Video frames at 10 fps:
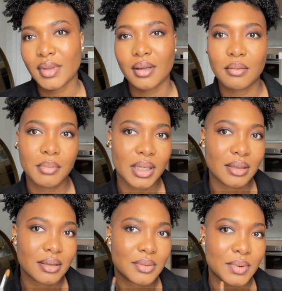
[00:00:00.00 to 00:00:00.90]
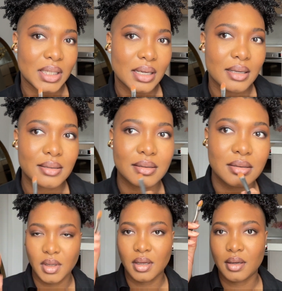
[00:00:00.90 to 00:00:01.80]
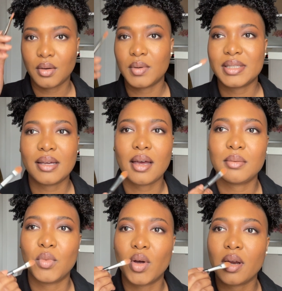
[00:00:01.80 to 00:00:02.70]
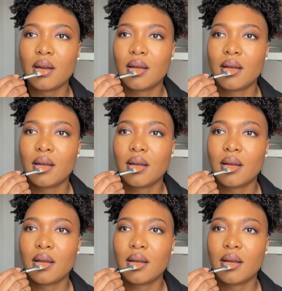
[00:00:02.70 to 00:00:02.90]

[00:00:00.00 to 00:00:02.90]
but it looks really nice. Okay, going to add more.